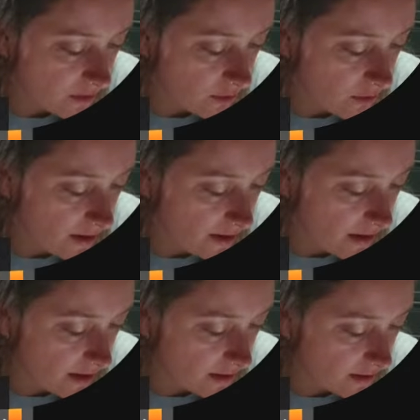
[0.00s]
What
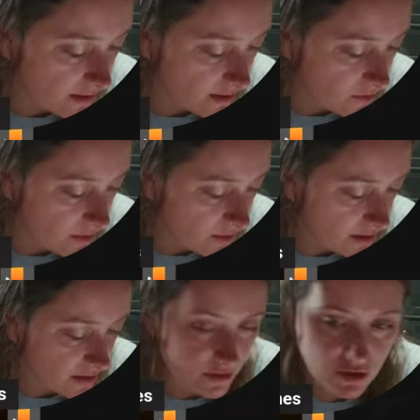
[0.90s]
color do we
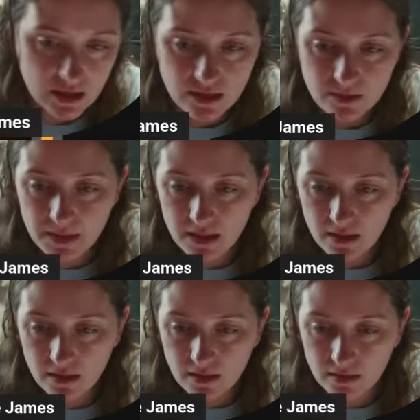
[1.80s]
want their jade to
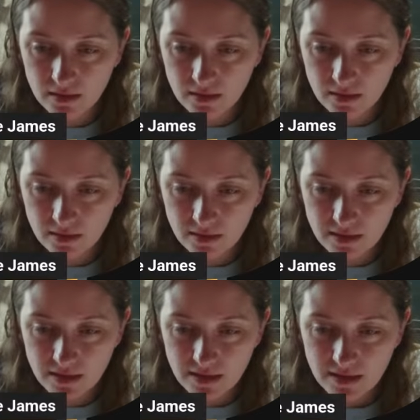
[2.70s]
be?
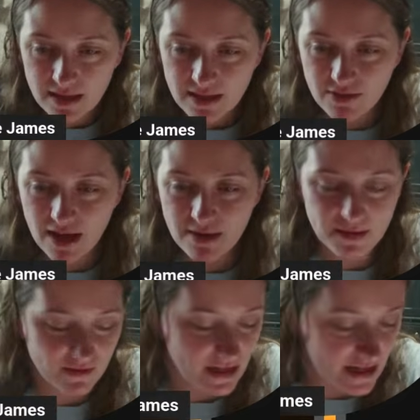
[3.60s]
They've got a bit
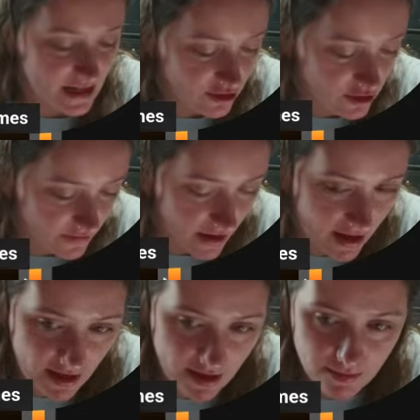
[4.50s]
of a ninja
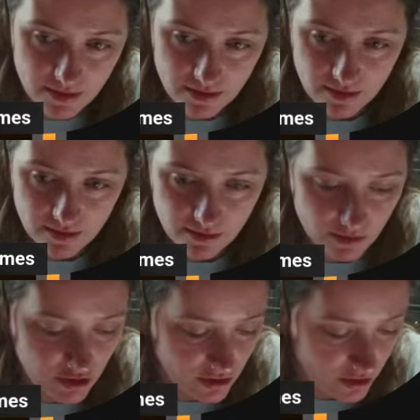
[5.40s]
vibe,
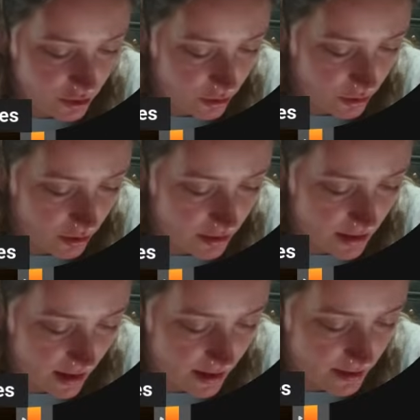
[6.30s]
which is cool.
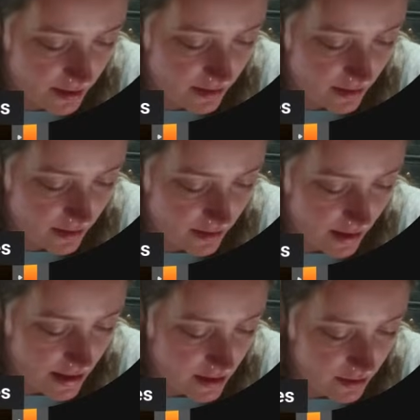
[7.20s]
Yeah,
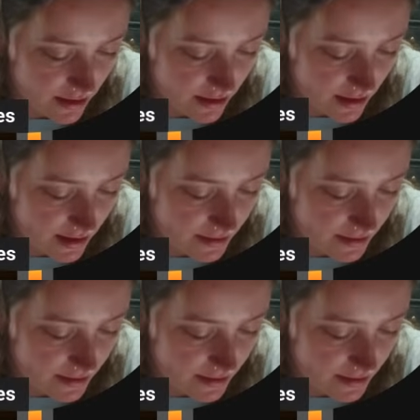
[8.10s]
I do like that.